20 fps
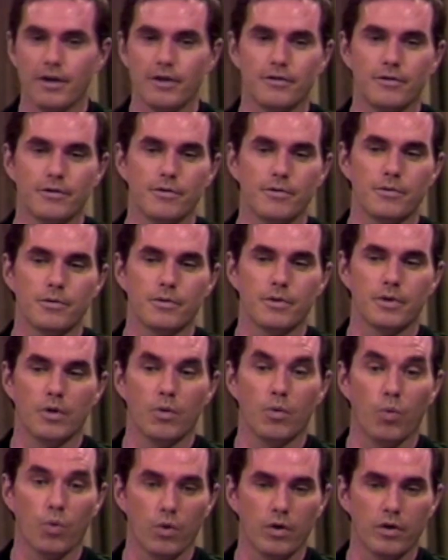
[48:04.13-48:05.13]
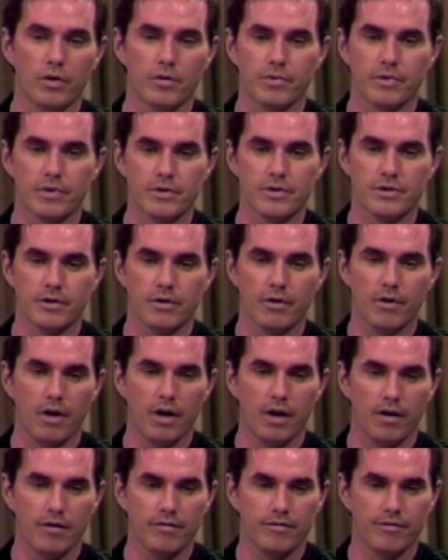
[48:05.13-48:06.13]
to warn a person
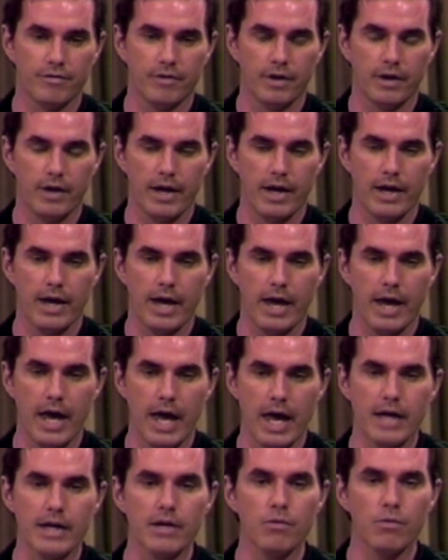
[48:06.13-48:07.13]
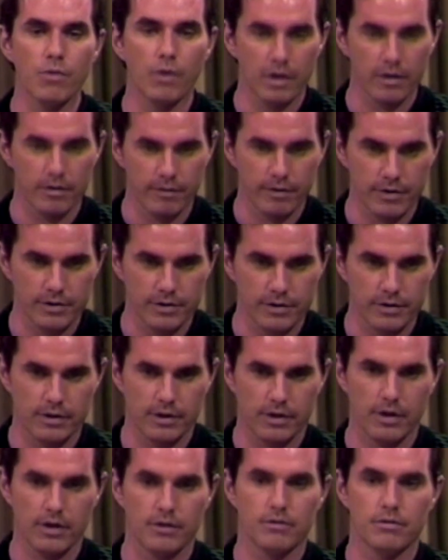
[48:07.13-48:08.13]
off. Any one of us in
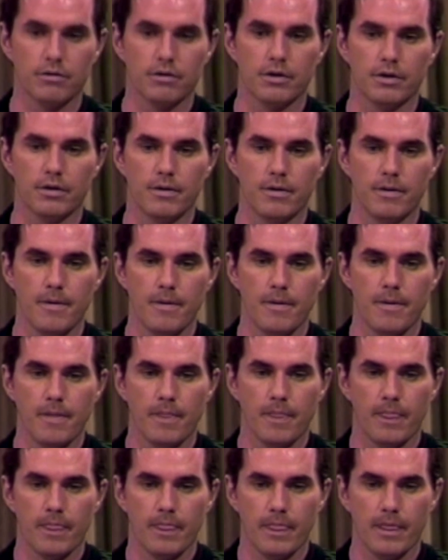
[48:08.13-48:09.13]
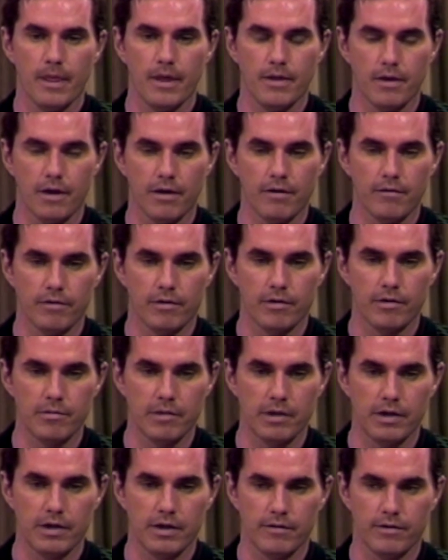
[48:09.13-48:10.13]
the country, and there aren't very
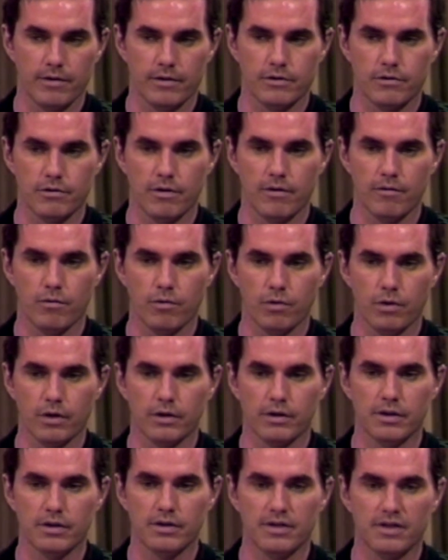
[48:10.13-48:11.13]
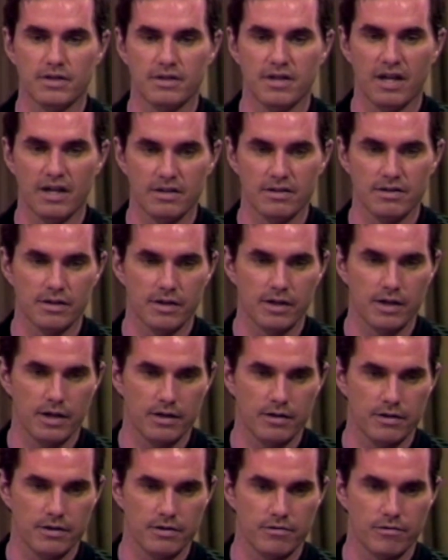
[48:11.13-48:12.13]
many of us who have worked intensely
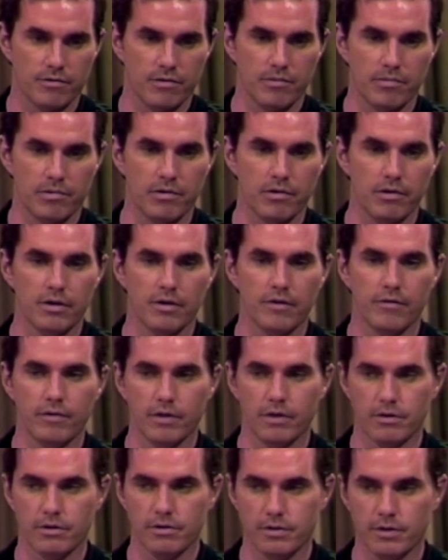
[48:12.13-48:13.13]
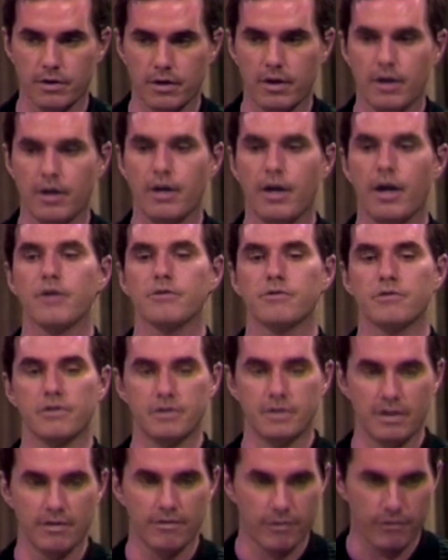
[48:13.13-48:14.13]
on this for a period of years, has
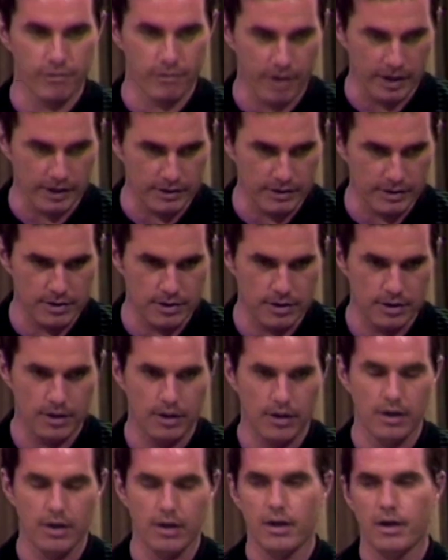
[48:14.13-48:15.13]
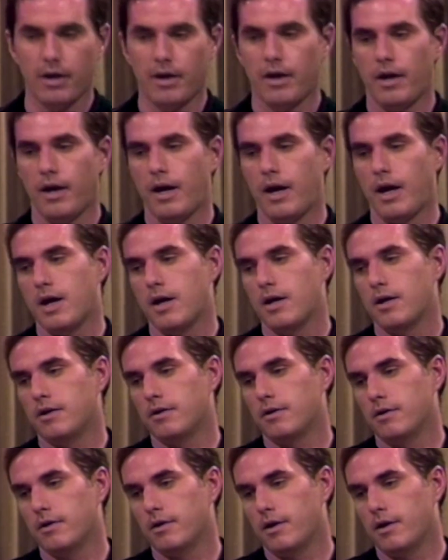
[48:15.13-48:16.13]
received threats. And...